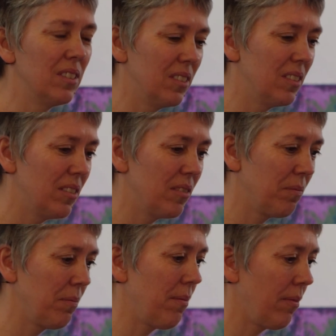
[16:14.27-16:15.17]

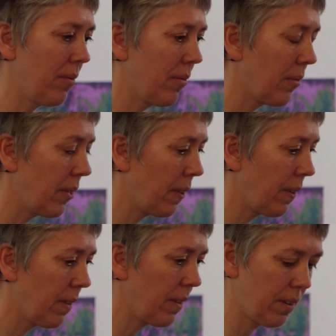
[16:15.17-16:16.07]
No one is speaking in this clip.